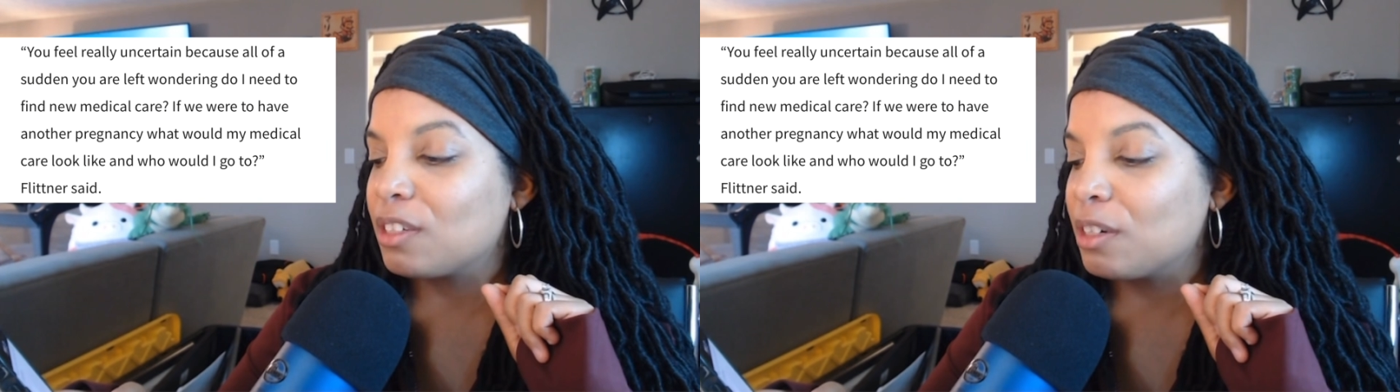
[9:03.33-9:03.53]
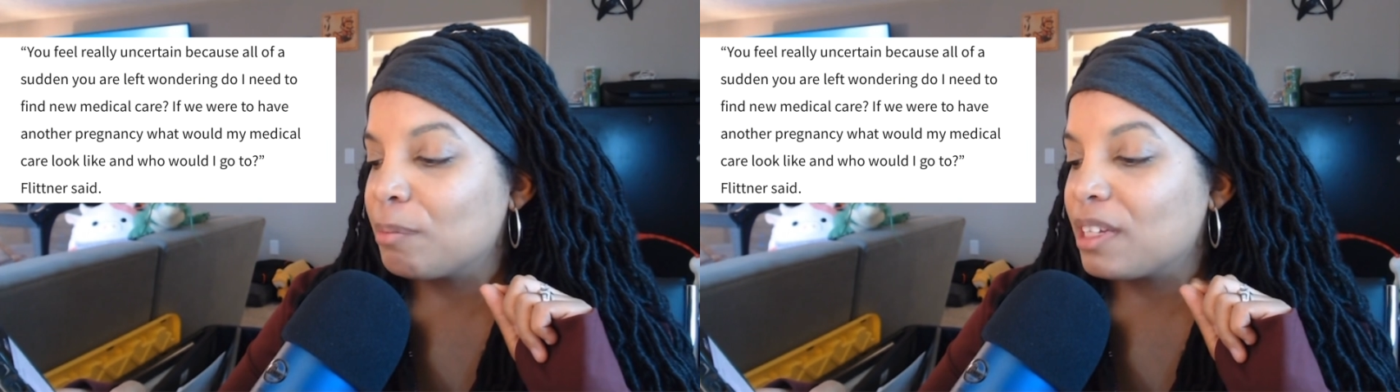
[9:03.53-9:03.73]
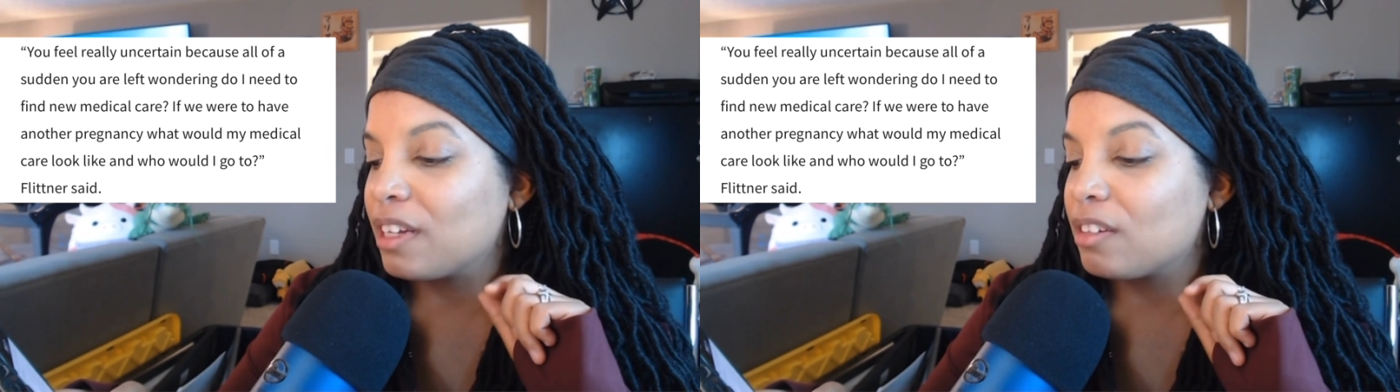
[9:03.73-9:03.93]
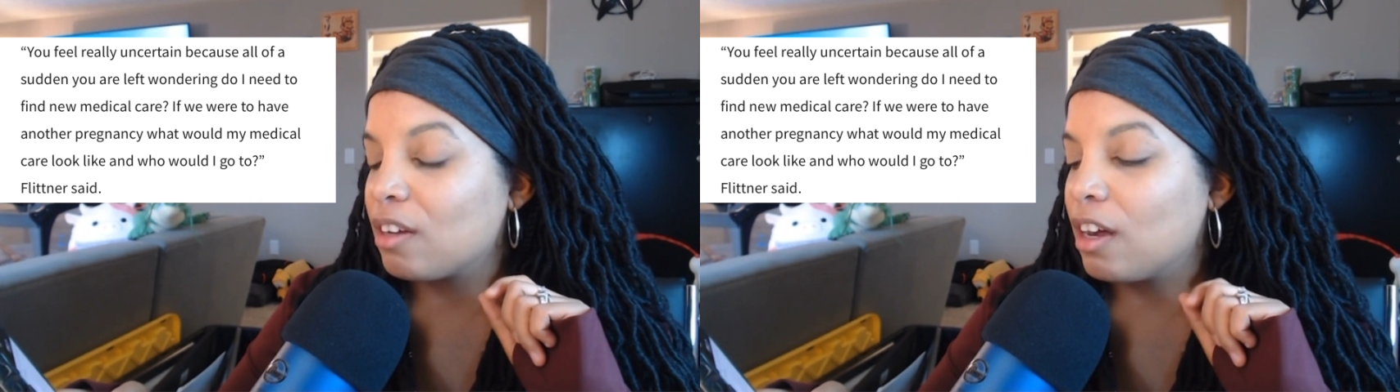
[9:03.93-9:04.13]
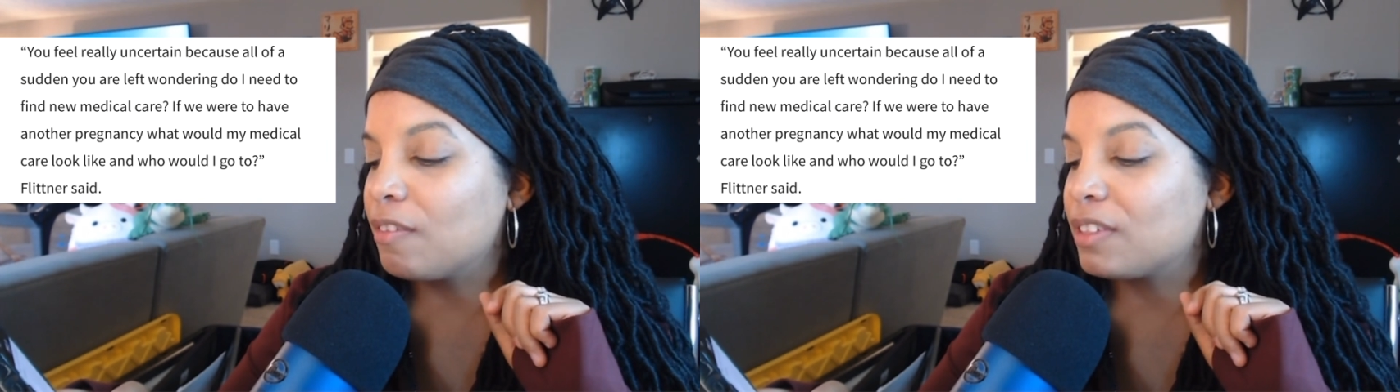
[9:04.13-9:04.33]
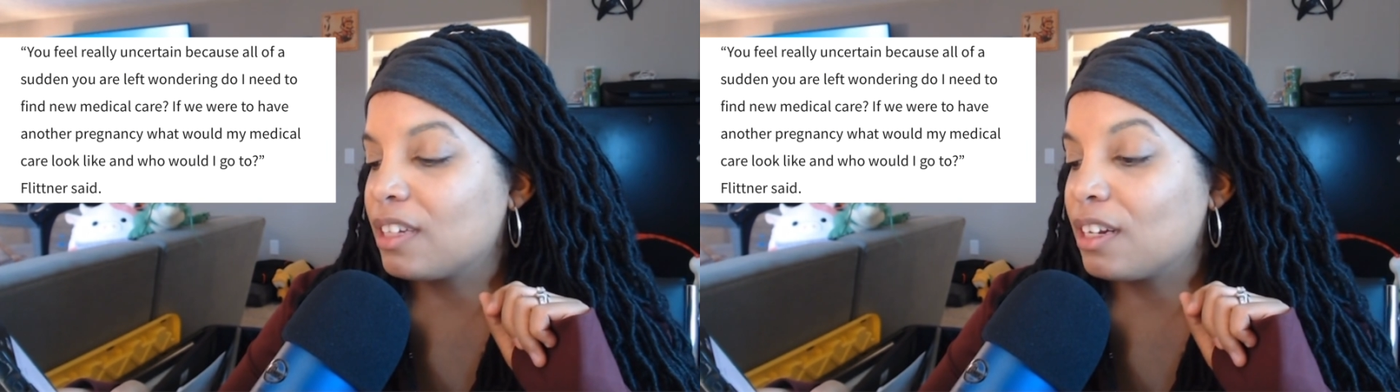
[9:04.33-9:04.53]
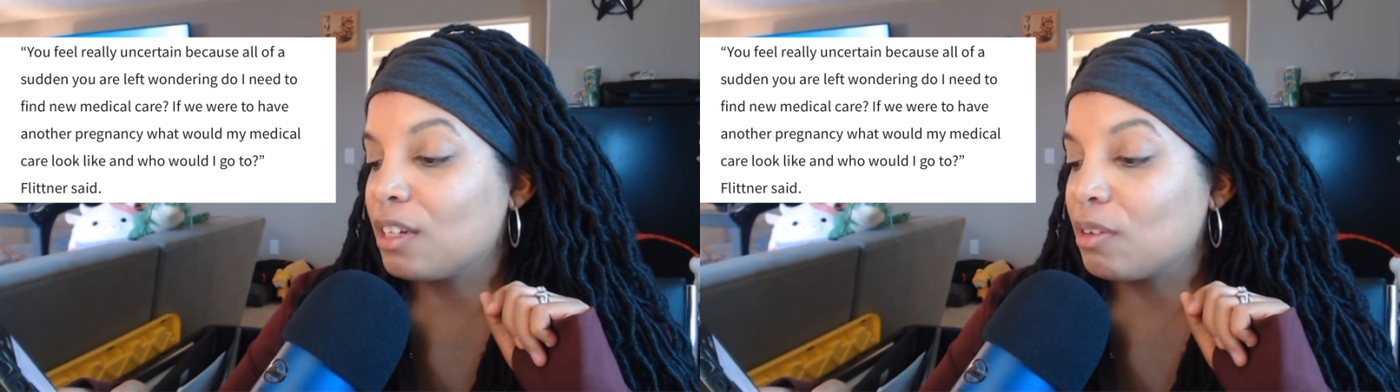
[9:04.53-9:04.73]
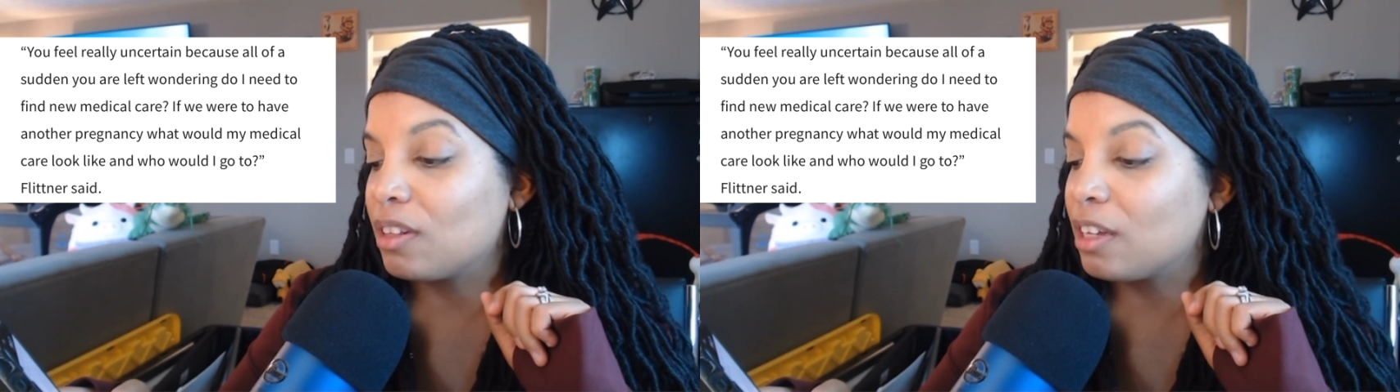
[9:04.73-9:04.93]
because all of a sudden you
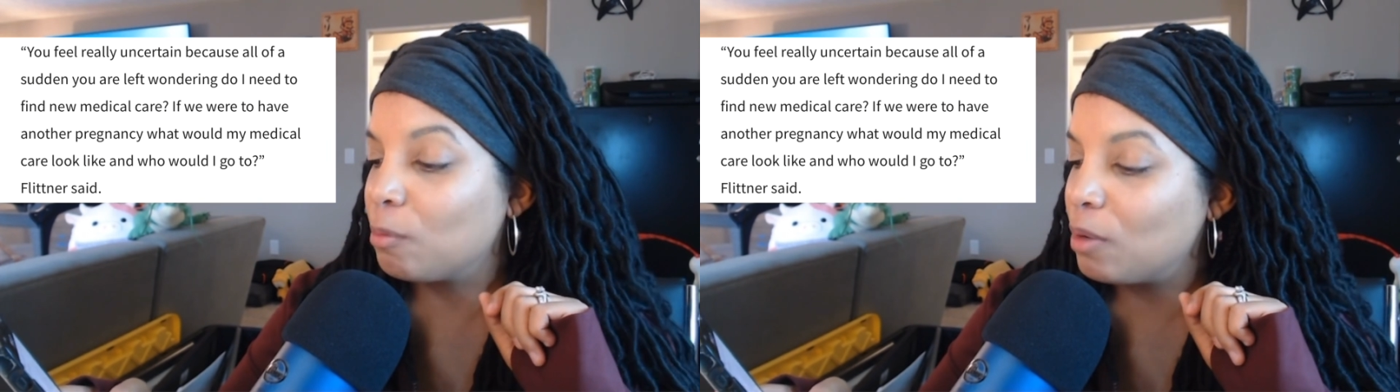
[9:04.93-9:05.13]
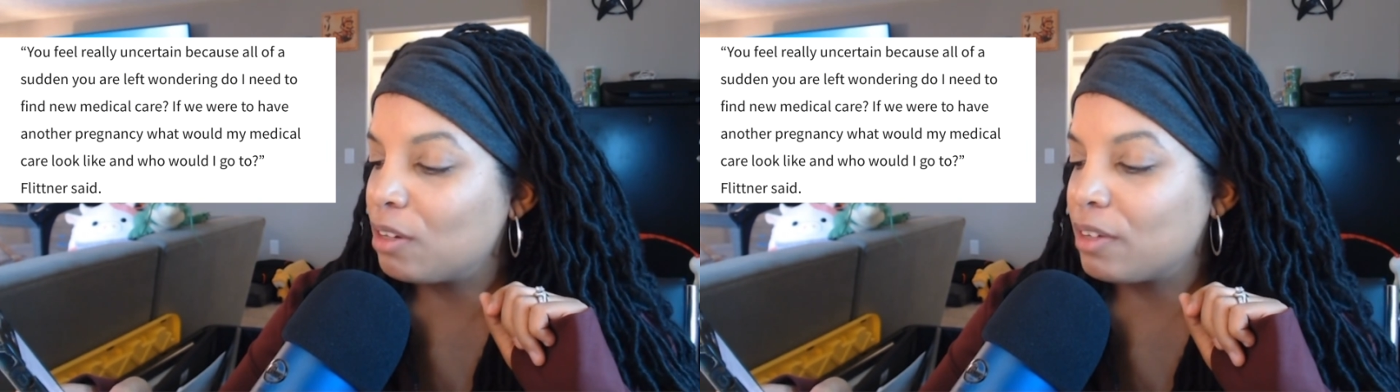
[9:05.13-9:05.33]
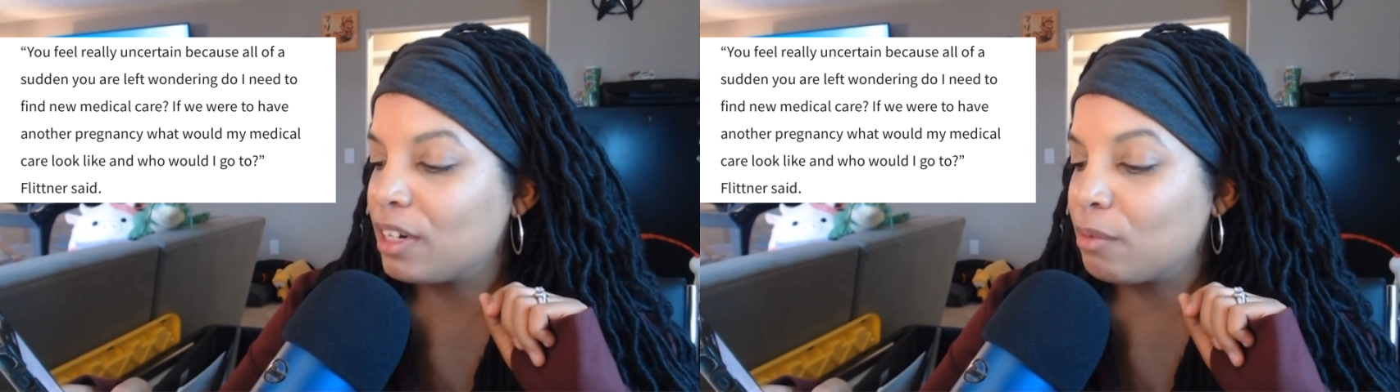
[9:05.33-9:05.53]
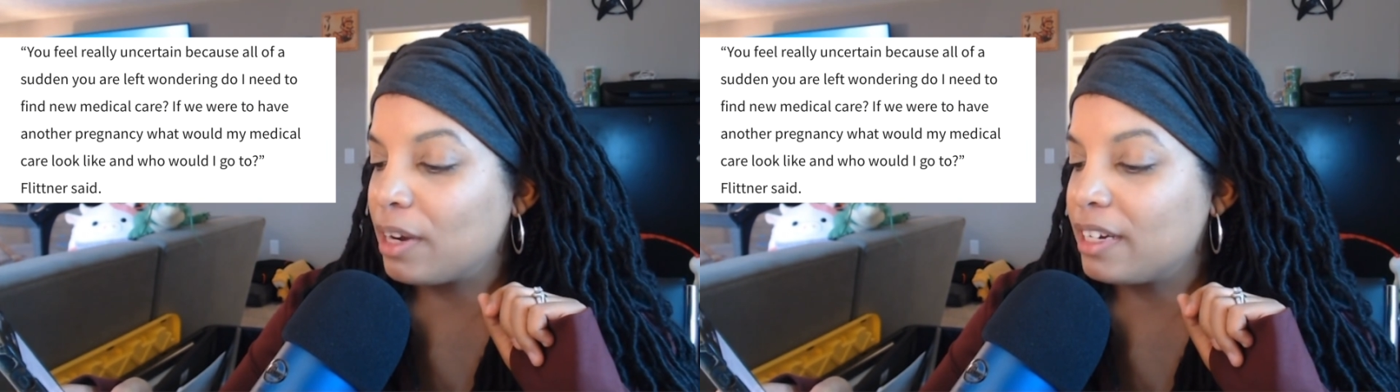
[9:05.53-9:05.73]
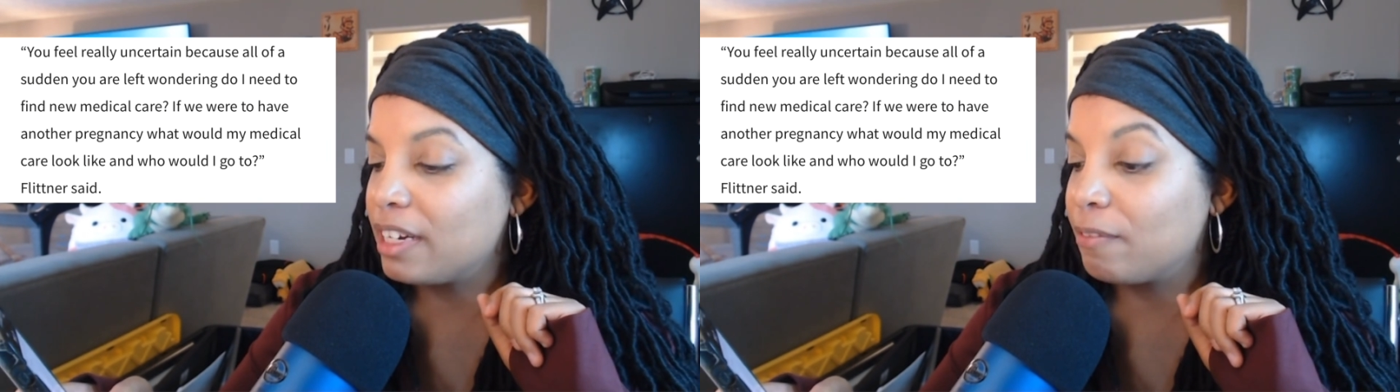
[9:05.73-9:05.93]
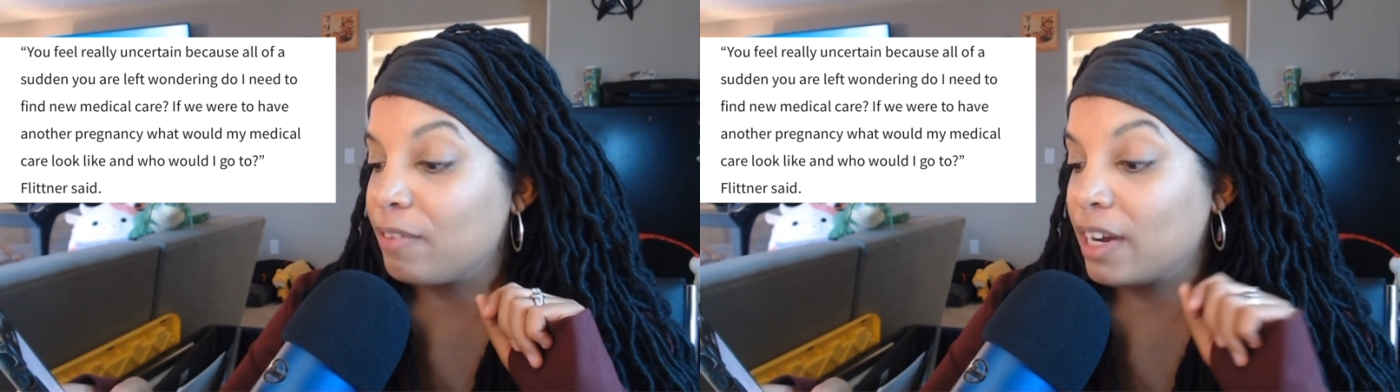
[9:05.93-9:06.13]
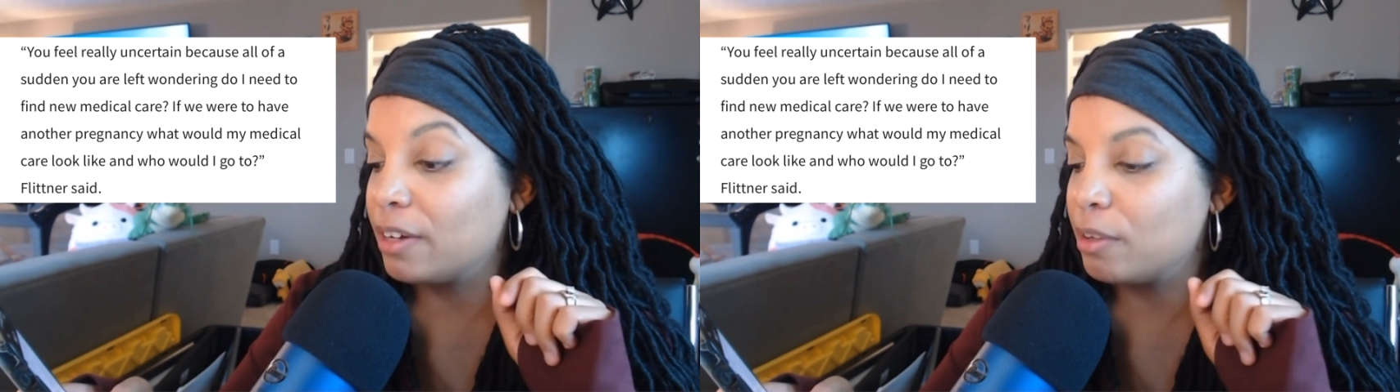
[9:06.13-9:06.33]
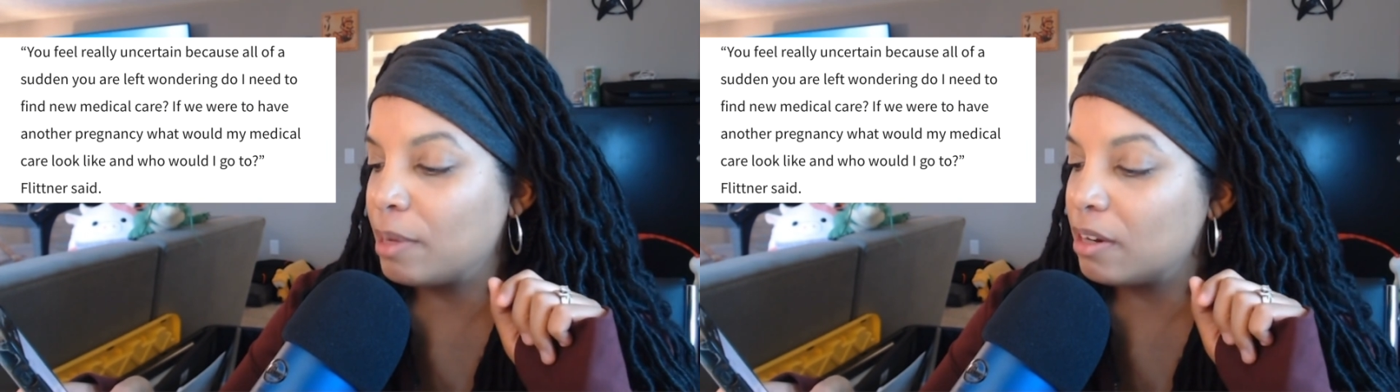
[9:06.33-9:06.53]
are left wondering, do I need to find
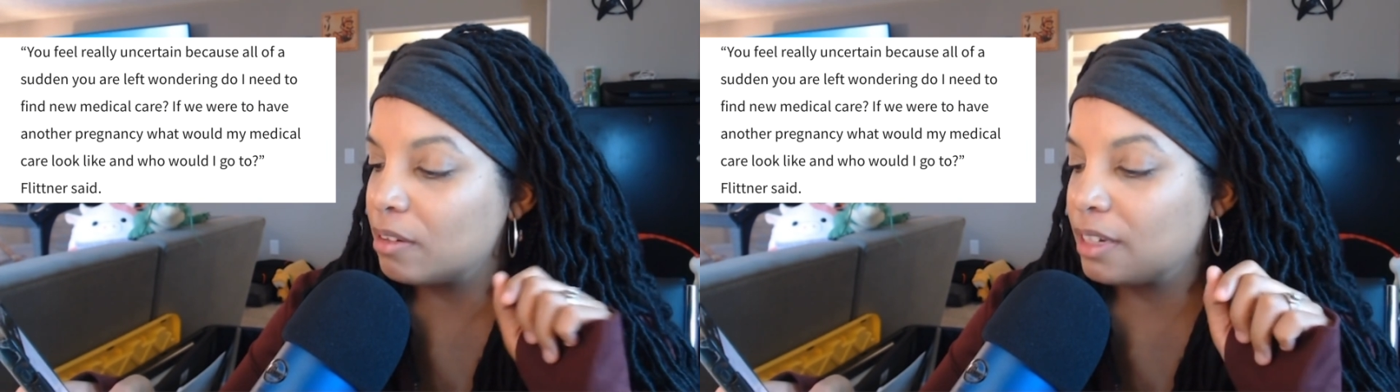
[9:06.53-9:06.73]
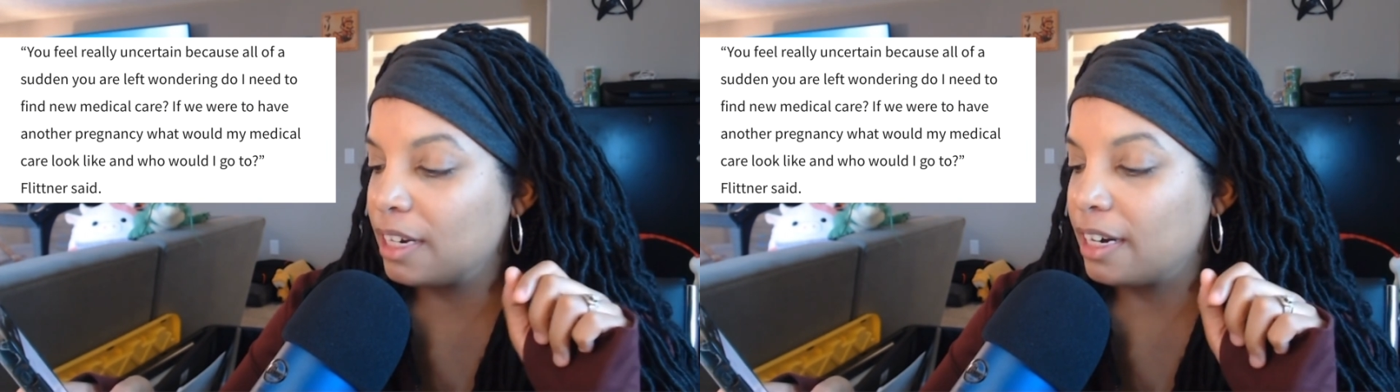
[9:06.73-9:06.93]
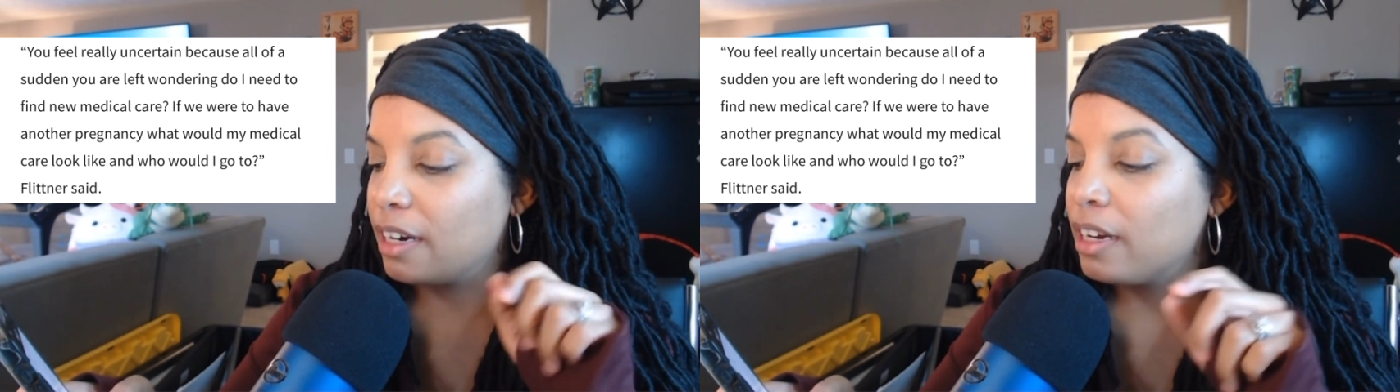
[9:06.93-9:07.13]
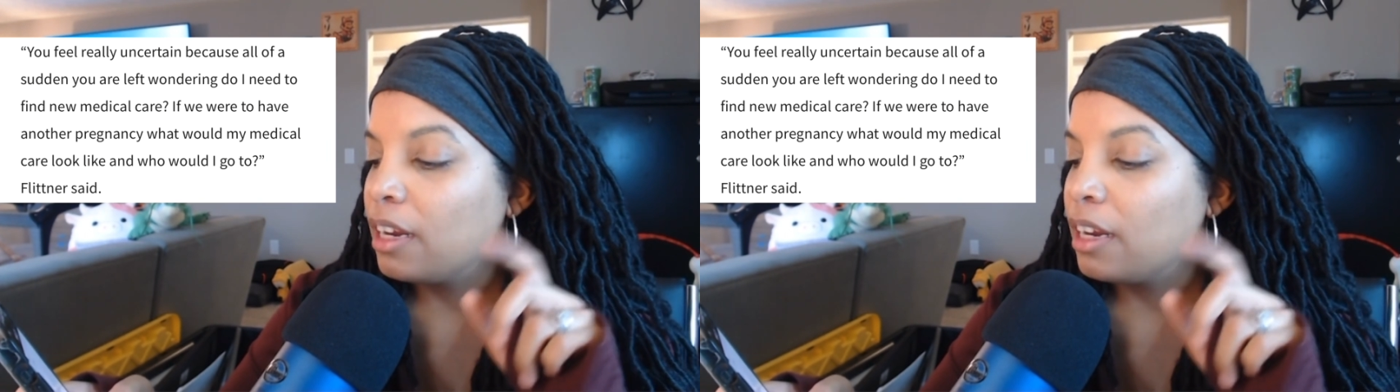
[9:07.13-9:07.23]
new medical care?